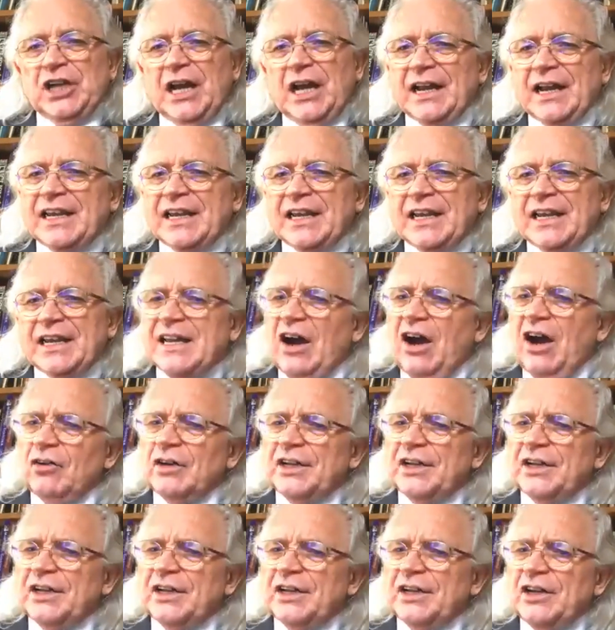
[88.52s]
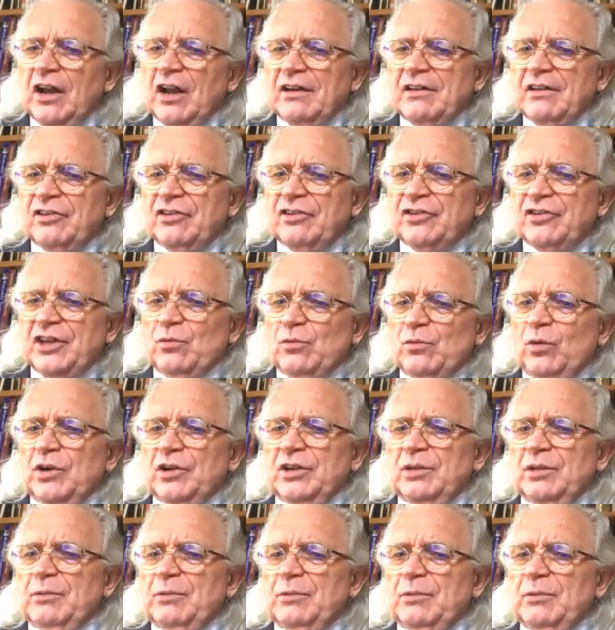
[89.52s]
Jacquie, all in all, I think
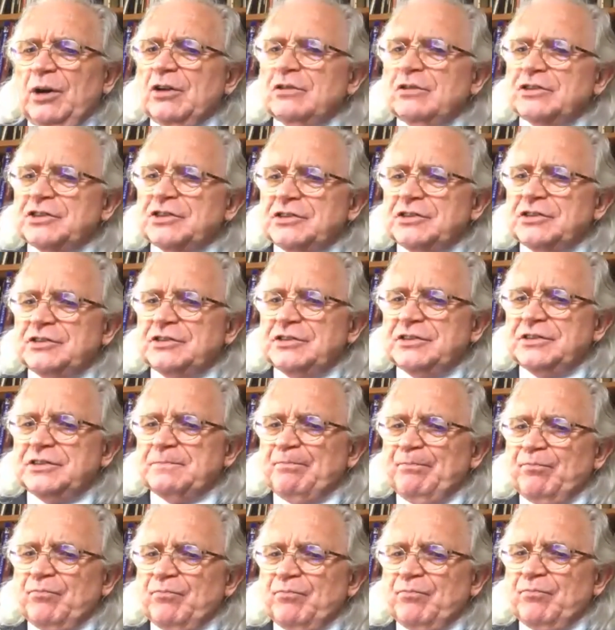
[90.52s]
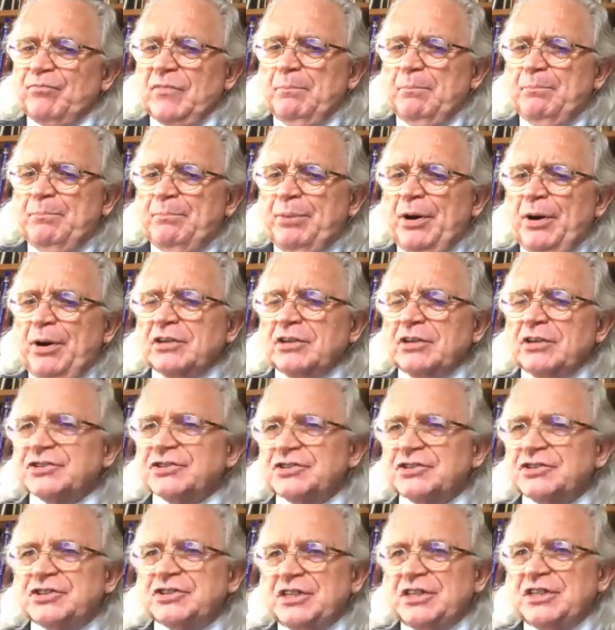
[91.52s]
one of the most
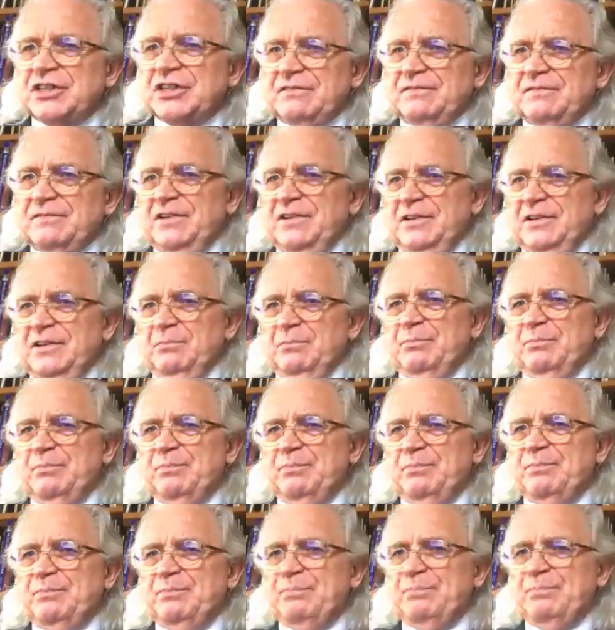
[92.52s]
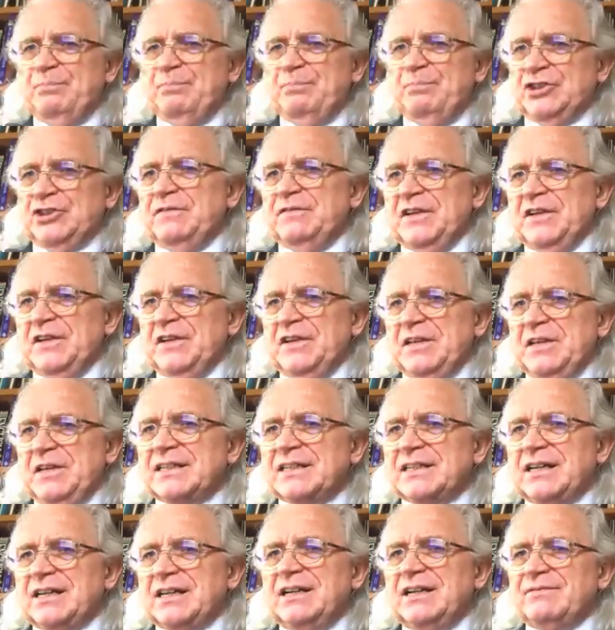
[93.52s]
positive budget
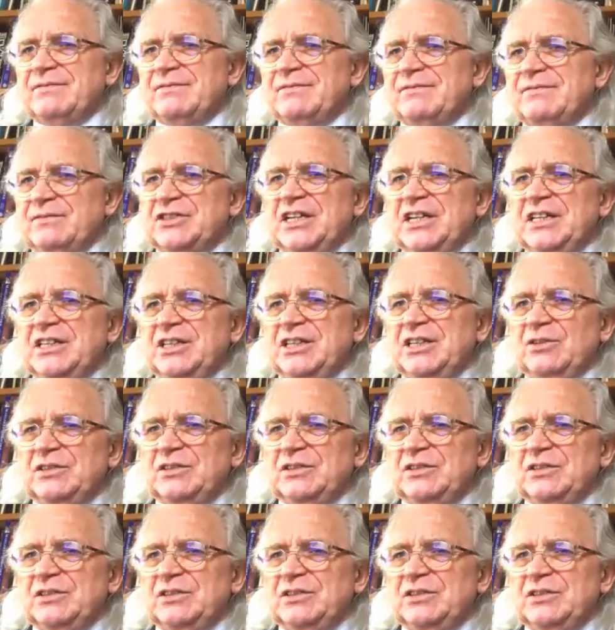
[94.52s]
feedbacks I've ever seen.